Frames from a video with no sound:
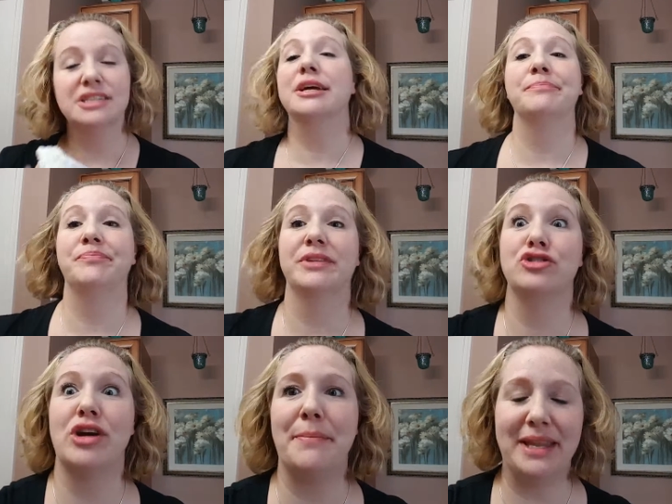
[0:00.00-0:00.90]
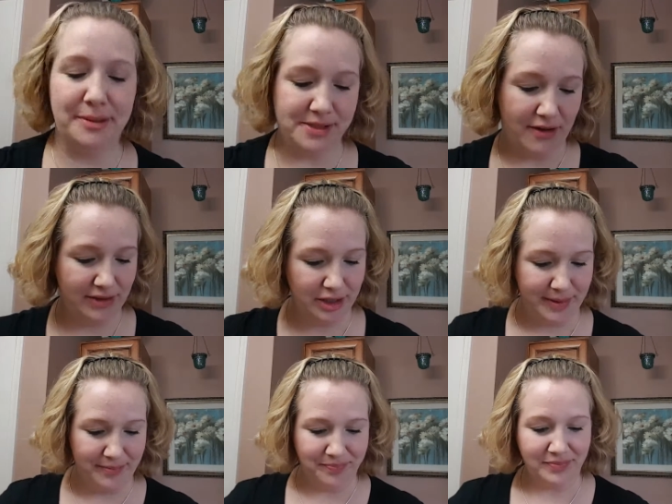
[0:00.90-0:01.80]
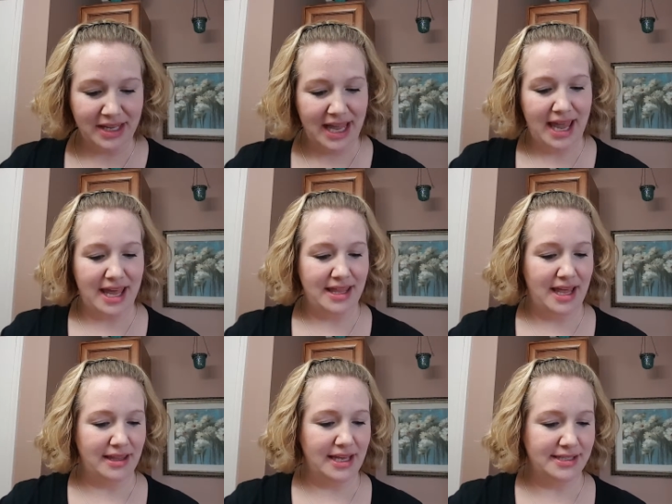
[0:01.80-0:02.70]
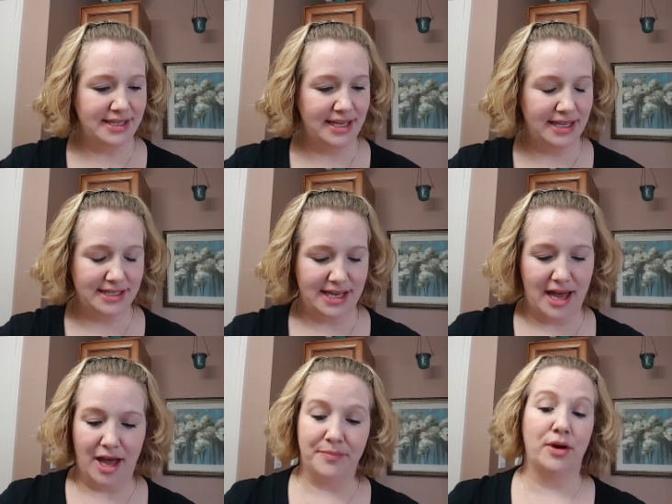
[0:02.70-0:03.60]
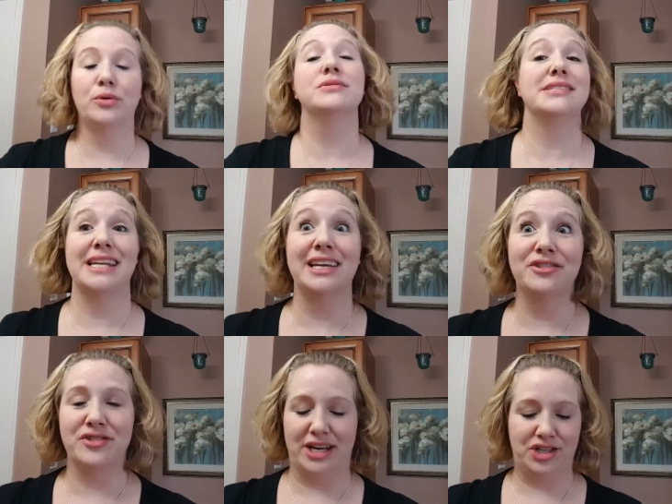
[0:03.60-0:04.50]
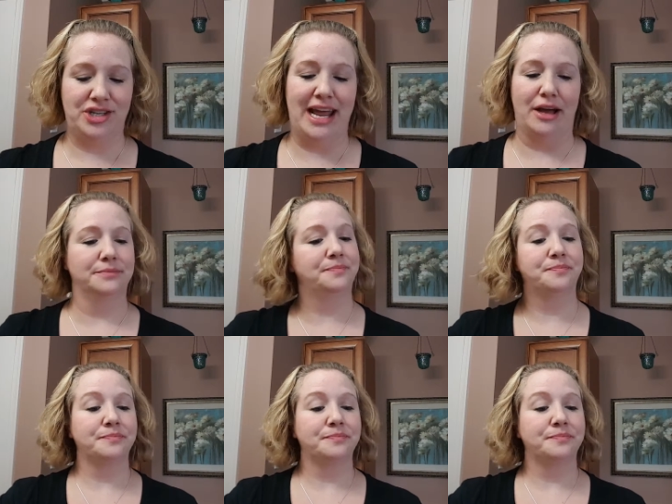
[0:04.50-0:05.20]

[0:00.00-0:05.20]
Sorry, dry my lips off a little bit. And then let's hit, um, oh, Stinkin' Rich. Now,